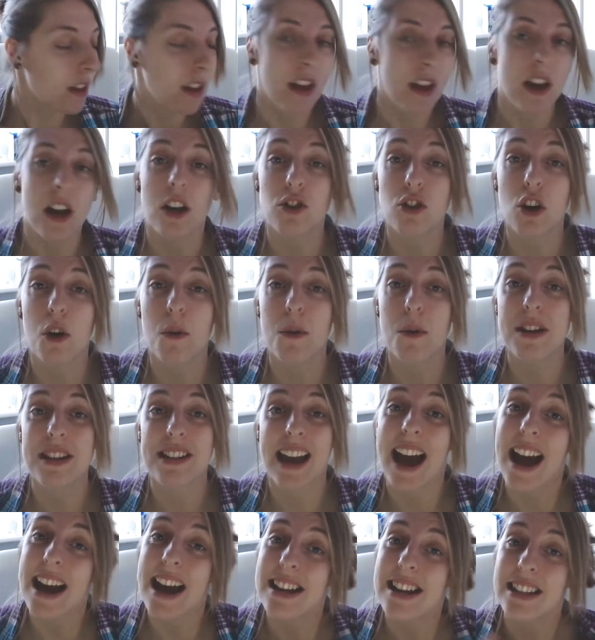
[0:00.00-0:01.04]
as always
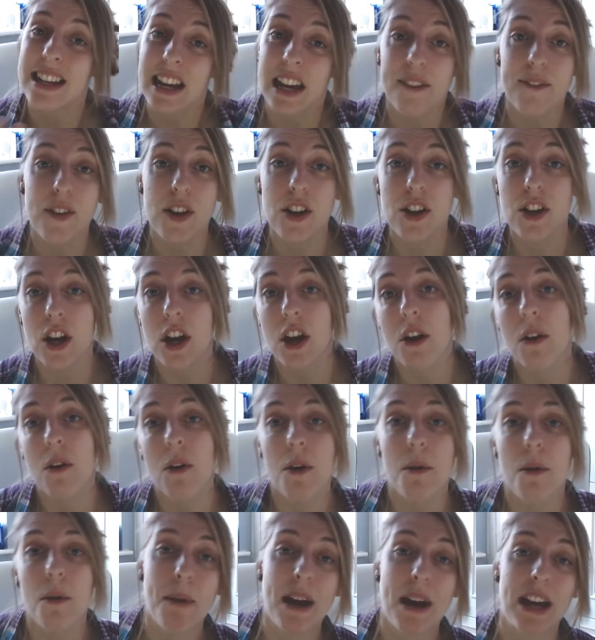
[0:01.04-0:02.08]
guys, if you're
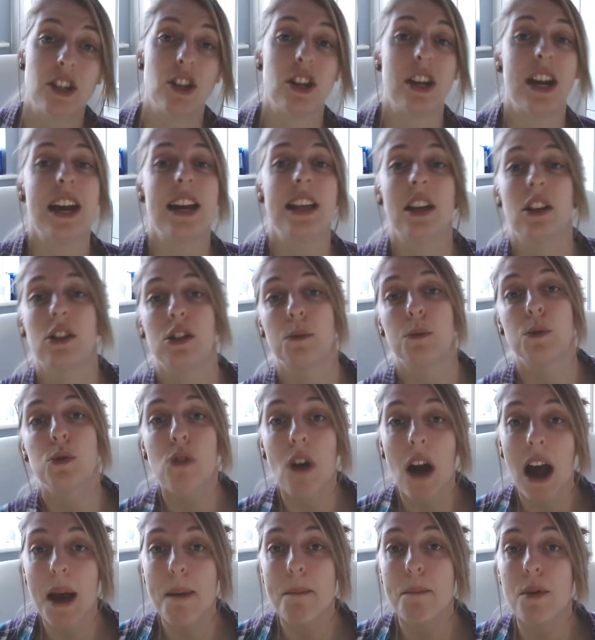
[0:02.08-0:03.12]
new, make sure you hit that
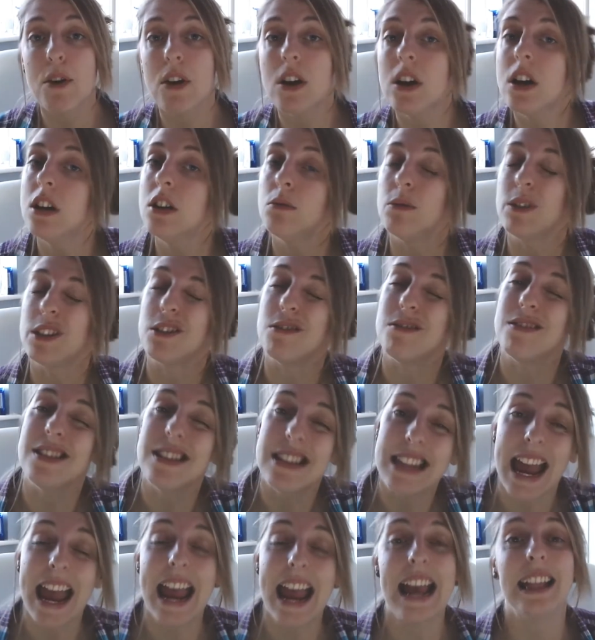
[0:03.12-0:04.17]
subscribe button. We do
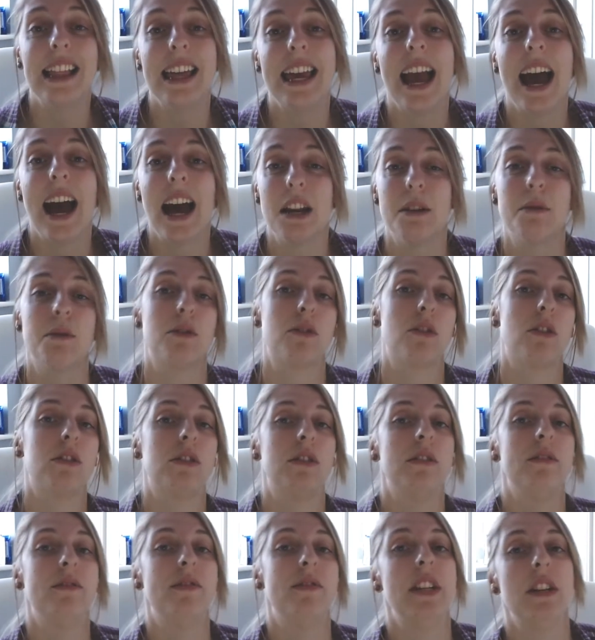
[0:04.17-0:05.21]
daily Animal
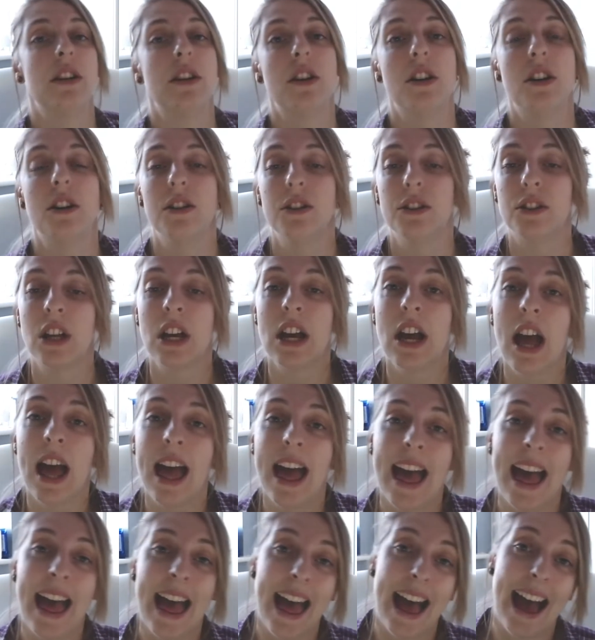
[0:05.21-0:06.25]
Crossing videos,
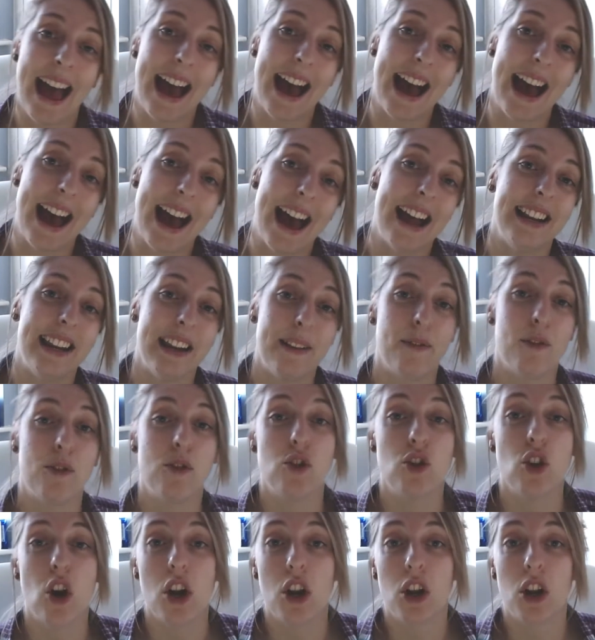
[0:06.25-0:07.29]
and if you
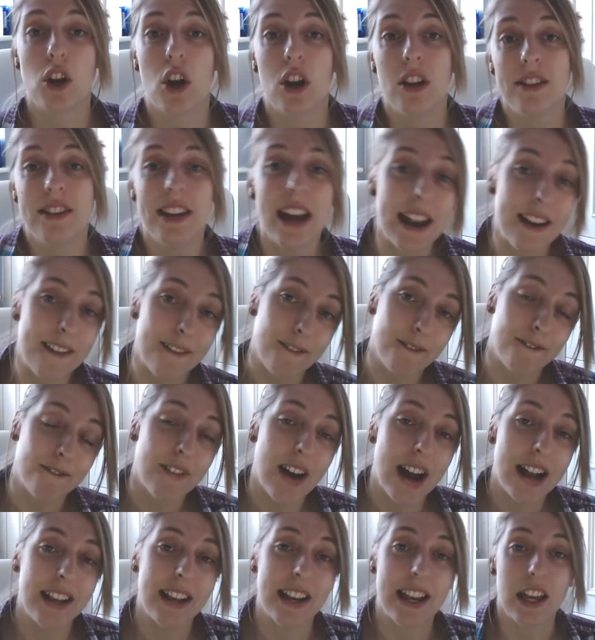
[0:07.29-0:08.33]
enjoy the content,
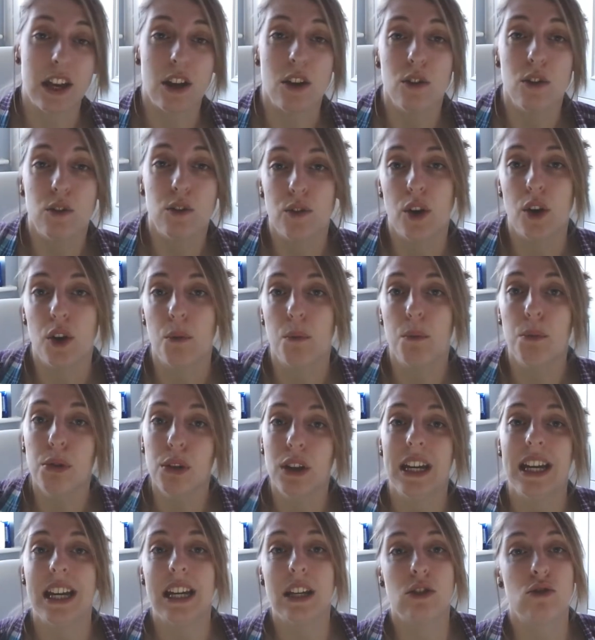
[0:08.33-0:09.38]
find it useful,
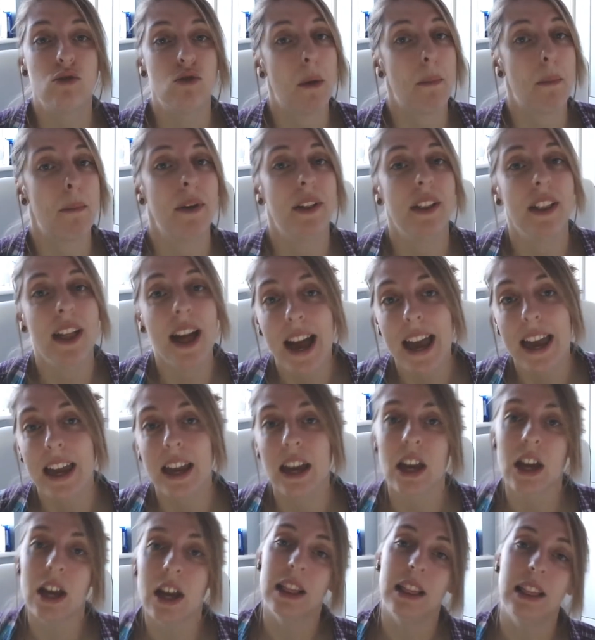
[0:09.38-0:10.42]
please drop a
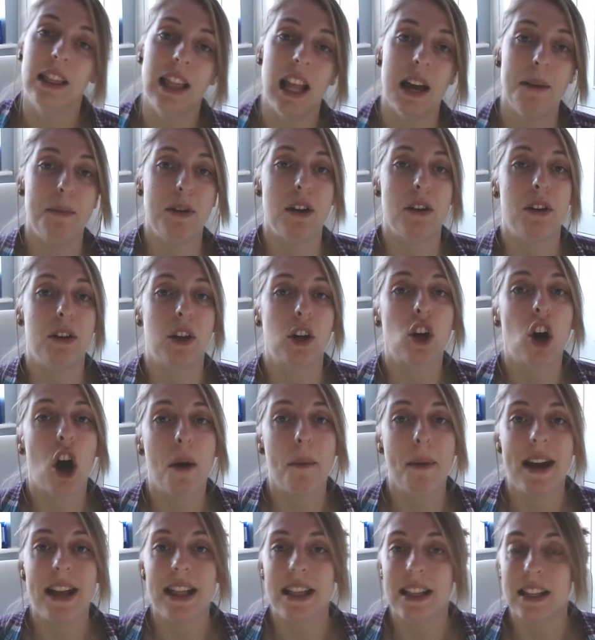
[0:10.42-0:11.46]
like, let me know in the
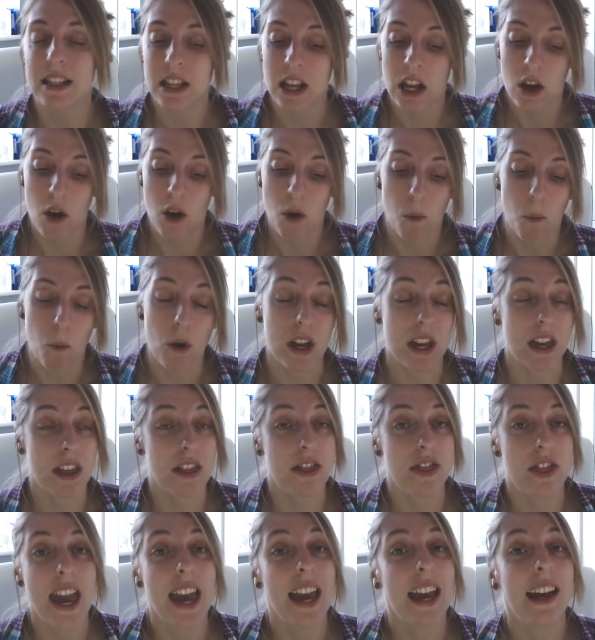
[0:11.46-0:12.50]
comments what you
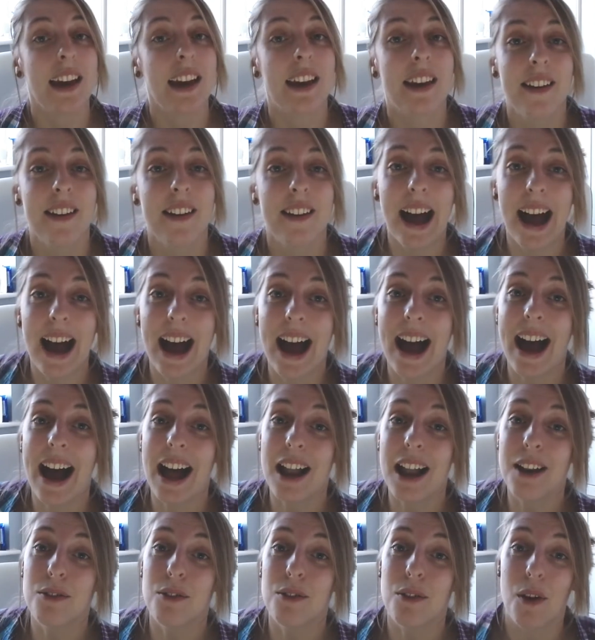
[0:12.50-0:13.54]
think,
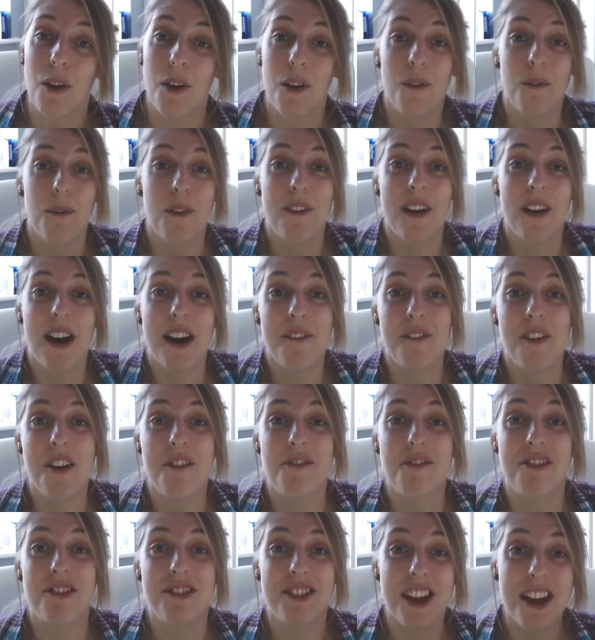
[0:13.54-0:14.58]
and without
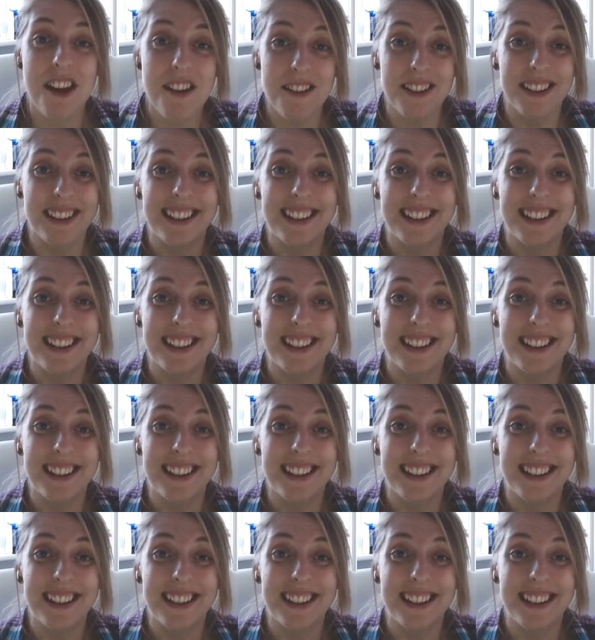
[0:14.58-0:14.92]
further ado,